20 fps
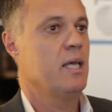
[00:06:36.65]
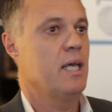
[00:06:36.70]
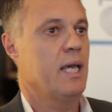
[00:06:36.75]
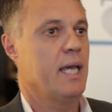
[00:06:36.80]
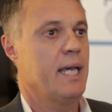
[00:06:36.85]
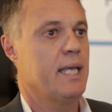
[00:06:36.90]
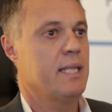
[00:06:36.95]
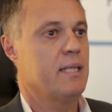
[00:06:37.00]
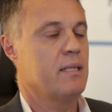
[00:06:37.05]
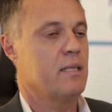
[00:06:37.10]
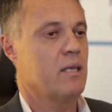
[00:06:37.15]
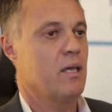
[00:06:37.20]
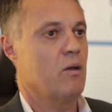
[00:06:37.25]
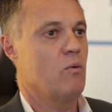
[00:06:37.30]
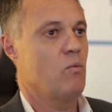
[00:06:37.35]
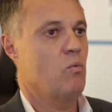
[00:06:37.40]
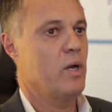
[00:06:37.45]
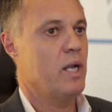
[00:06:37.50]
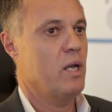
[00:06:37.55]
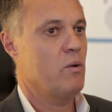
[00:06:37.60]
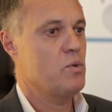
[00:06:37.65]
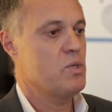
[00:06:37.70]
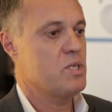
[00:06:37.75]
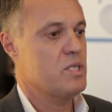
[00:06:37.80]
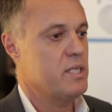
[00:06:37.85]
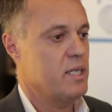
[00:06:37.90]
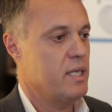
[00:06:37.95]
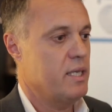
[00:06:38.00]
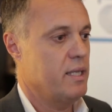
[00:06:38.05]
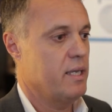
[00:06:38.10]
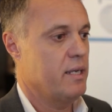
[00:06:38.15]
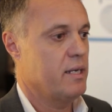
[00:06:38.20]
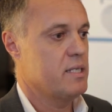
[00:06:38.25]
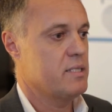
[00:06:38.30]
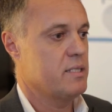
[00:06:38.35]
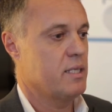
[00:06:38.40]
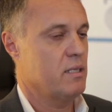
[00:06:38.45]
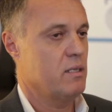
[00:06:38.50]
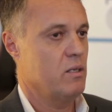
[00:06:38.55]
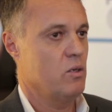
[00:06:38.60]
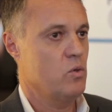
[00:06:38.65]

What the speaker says: And what I would say there is that